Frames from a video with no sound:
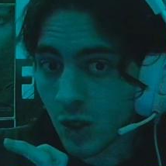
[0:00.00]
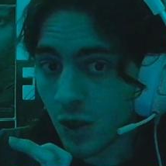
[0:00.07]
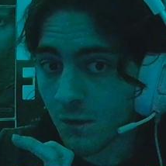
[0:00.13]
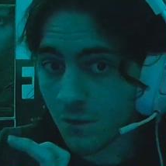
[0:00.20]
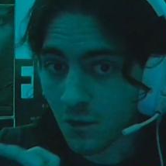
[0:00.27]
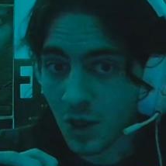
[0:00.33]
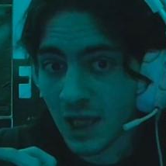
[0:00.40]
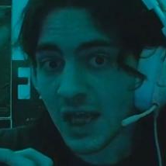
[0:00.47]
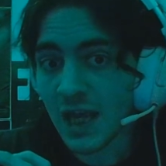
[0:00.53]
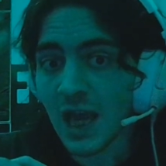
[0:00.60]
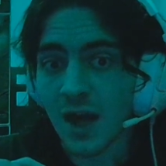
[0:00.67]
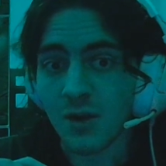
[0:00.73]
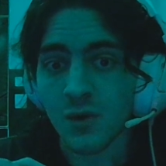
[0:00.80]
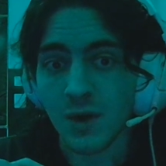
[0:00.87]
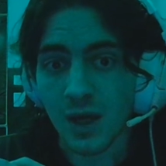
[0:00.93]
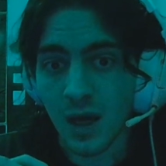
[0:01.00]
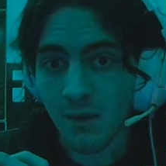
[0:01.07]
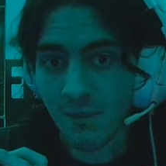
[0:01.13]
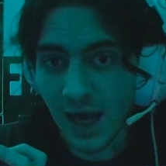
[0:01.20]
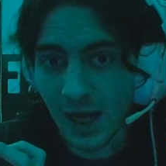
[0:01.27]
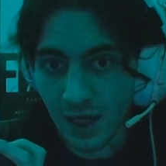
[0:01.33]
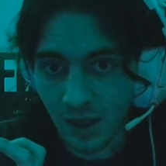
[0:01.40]
for Keanu to come
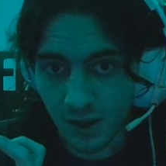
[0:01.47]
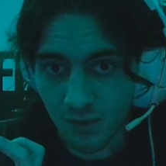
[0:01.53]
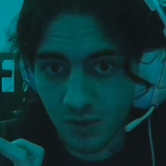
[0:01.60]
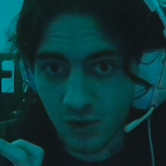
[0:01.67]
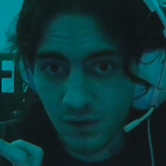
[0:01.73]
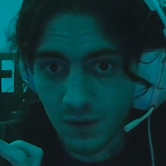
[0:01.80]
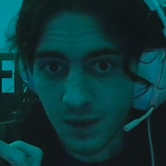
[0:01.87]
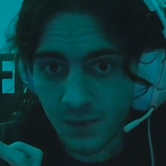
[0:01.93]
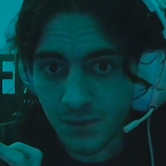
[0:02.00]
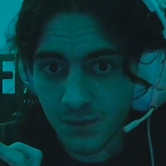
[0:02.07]
back into the movie.